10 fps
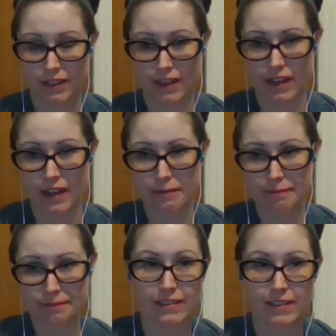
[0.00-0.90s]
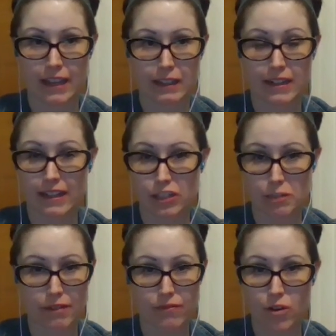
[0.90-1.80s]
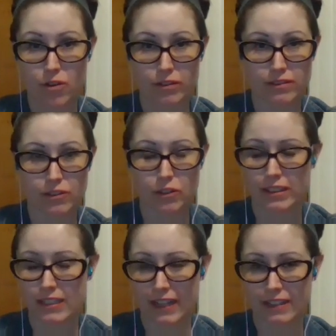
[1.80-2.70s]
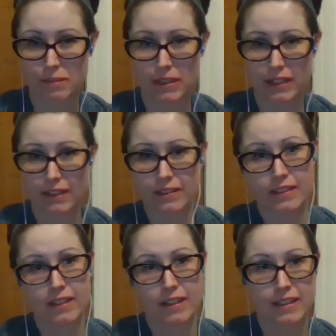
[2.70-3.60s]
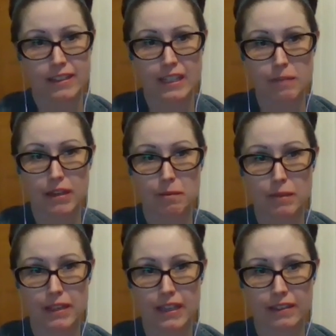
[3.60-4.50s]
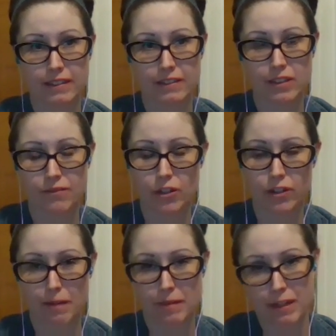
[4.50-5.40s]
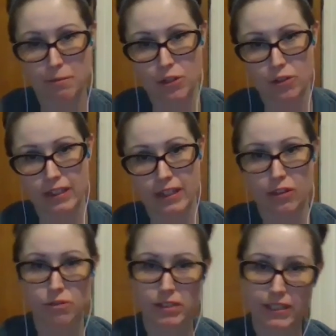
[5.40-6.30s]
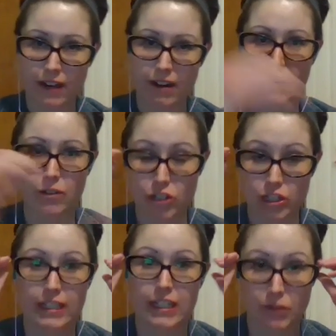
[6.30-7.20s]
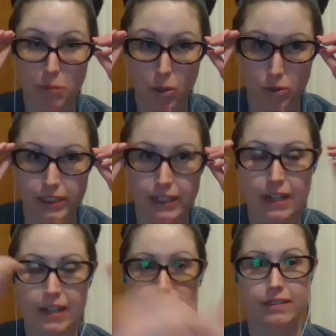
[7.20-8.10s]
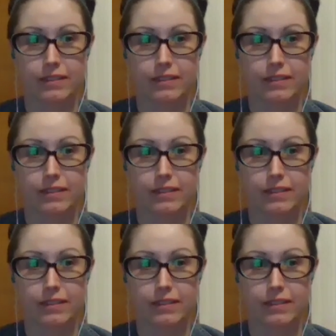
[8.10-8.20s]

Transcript: I can answer my phone. You can text me. email me. If you don't have my number, you can get it through Sarah, or she can even post it on